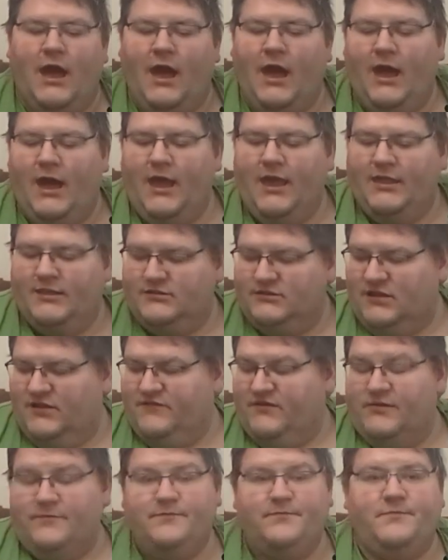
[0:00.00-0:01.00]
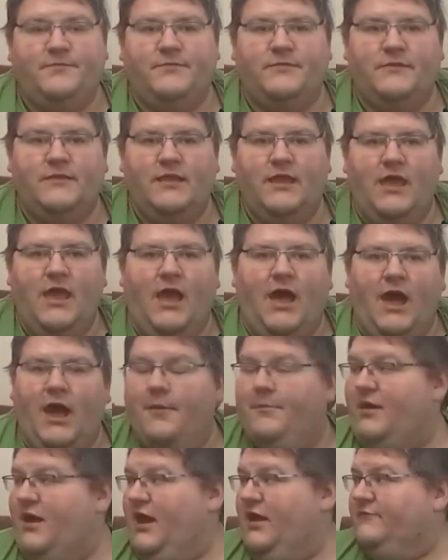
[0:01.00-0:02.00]
I love it.
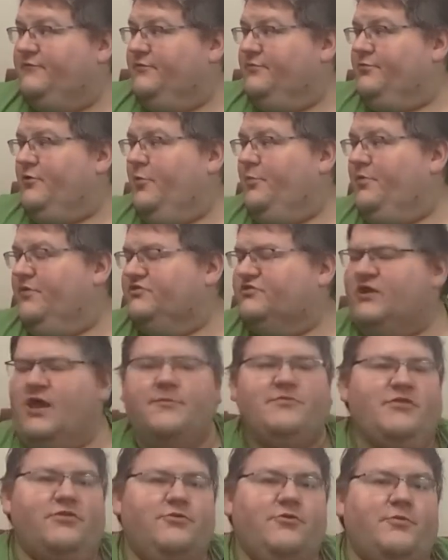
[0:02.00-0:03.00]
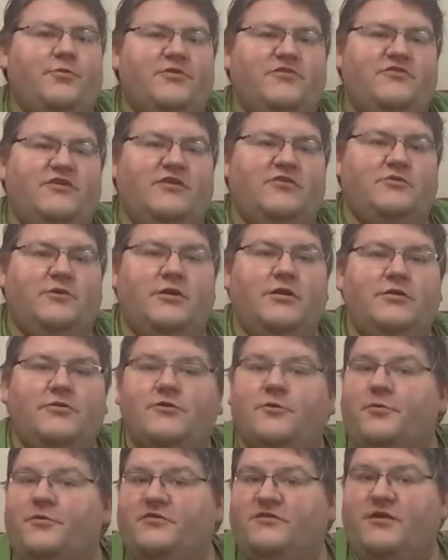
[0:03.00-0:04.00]
I'm Ed for Throw Punch Games at Throw Punch G on Twitter,
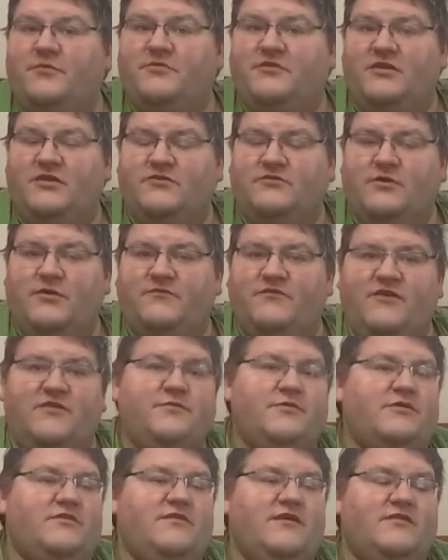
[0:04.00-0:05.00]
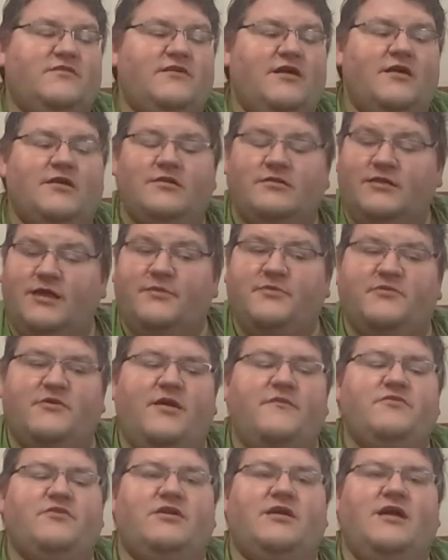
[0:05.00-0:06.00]
Throw Punch Games on Instagram, Facebook, and TikTok. Links for
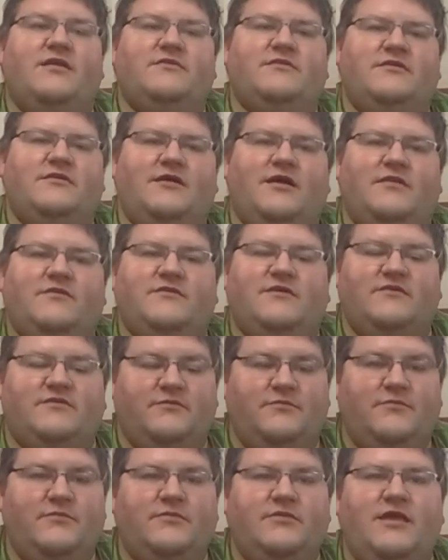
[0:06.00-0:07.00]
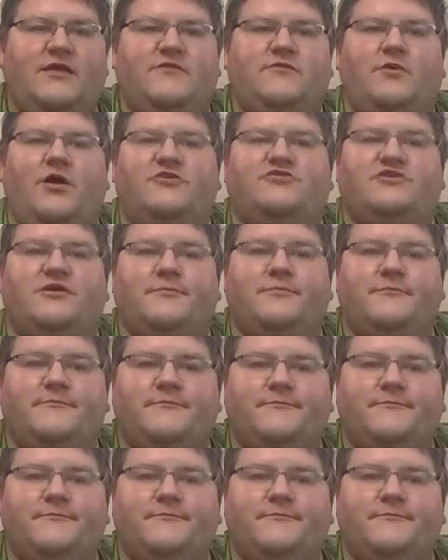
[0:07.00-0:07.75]
every content and contests. Thanks for watching.